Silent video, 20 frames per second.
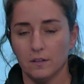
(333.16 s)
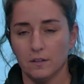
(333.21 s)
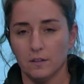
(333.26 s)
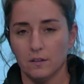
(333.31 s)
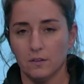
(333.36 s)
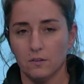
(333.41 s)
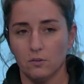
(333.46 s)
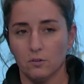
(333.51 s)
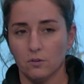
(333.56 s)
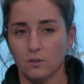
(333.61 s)

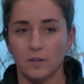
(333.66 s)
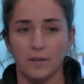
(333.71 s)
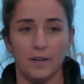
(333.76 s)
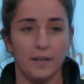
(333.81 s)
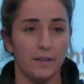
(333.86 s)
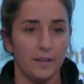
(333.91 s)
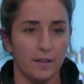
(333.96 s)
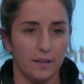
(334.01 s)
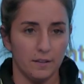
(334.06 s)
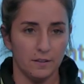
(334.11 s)
or
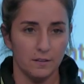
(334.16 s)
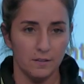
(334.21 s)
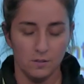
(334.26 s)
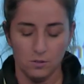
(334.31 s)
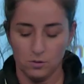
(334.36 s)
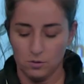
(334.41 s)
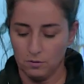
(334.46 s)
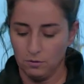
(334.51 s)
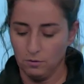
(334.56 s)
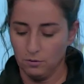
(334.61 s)

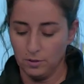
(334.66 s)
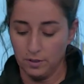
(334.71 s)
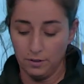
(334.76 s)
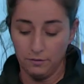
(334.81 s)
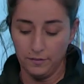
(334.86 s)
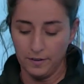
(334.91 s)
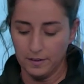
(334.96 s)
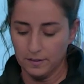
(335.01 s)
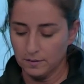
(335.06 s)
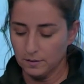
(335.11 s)
enhance or
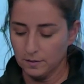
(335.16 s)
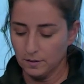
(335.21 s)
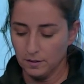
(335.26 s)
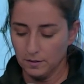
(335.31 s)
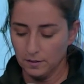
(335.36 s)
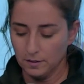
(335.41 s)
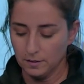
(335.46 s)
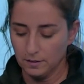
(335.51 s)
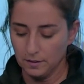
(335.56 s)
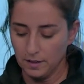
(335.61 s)
affect
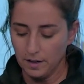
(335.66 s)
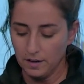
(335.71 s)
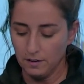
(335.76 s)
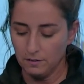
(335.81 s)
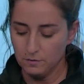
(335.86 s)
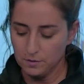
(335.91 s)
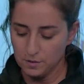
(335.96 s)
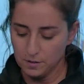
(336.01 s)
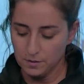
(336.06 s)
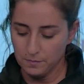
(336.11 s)
other
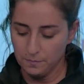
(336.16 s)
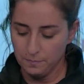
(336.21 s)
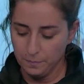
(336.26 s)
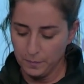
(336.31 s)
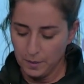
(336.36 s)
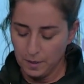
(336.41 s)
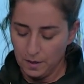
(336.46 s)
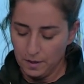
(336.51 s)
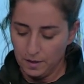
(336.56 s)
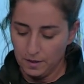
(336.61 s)
lives.
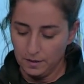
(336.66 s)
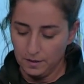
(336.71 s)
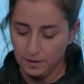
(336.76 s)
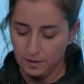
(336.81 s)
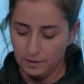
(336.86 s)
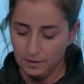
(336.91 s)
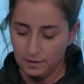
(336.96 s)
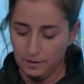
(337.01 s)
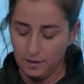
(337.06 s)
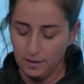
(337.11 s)

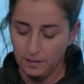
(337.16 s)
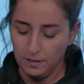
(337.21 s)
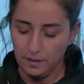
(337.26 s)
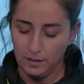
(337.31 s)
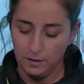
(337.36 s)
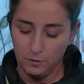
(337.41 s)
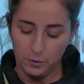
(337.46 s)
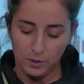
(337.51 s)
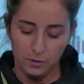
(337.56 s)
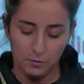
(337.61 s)
And
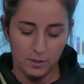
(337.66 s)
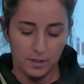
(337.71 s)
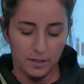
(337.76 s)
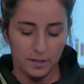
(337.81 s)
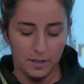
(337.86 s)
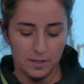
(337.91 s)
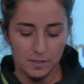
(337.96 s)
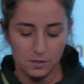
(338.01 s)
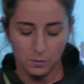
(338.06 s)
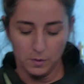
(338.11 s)
then we
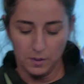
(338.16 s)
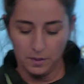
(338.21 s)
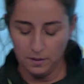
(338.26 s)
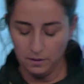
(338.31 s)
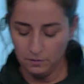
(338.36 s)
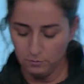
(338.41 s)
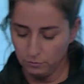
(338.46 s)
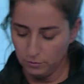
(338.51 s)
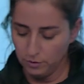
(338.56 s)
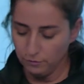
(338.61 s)
realize we
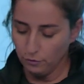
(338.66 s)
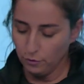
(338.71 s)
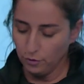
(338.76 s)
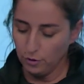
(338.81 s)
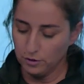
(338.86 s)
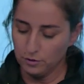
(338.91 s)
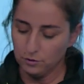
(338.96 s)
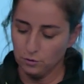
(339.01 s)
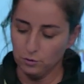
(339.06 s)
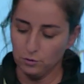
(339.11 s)
refer
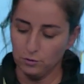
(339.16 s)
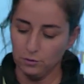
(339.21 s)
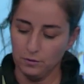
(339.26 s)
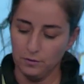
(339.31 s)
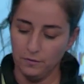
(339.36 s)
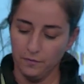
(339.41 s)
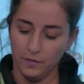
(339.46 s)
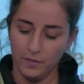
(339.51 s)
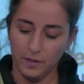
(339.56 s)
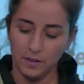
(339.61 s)
to
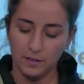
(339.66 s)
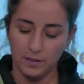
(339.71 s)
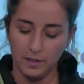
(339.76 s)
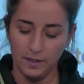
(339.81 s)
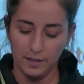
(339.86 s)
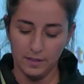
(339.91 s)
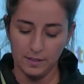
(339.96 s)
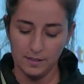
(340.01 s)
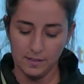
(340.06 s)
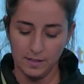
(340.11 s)
the
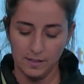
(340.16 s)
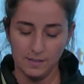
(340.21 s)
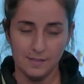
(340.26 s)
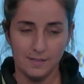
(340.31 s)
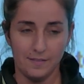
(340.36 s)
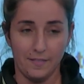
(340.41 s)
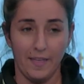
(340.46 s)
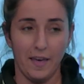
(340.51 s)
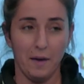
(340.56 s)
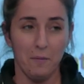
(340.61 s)
clients as
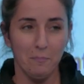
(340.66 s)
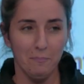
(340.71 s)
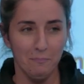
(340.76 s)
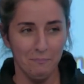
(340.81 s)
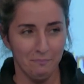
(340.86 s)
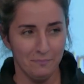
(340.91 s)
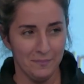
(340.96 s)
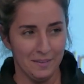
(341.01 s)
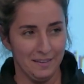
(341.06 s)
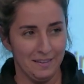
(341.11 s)
them,
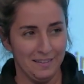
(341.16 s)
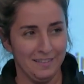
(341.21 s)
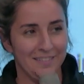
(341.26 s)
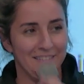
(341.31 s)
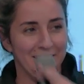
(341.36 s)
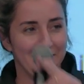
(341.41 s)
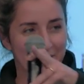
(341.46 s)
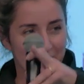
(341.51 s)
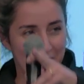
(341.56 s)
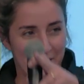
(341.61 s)

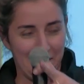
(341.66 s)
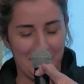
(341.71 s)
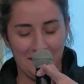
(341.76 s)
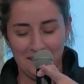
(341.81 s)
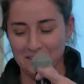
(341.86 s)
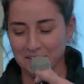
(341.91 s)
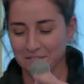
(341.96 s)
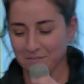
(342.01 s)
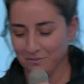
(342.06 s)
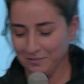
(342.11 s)
like
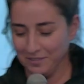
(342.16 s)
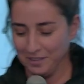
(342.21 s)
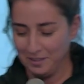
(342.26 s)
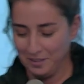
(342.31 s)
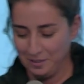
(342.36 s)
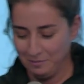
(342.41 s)
they're